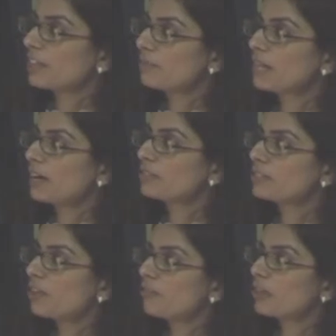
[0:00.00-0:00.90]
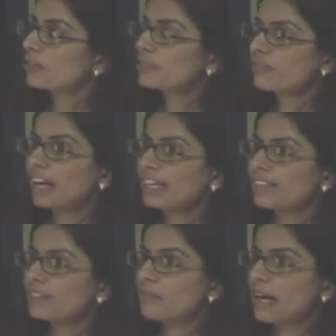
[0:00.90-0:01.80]
clipped out of what was
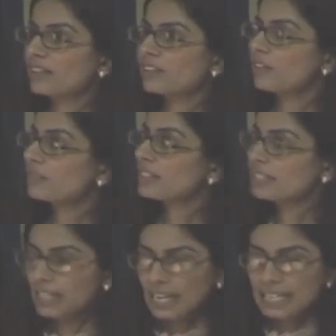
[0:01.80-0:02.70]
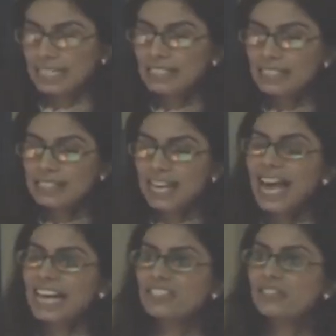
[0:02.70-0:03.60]
filed in the patent office. This is
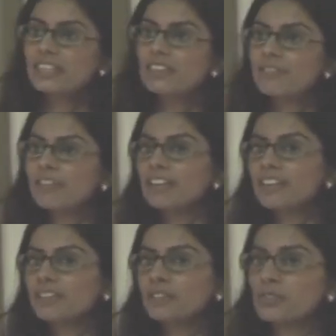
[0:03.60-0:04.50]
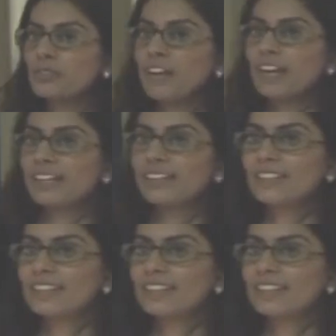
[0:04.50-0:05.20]
actually the figure which was filed.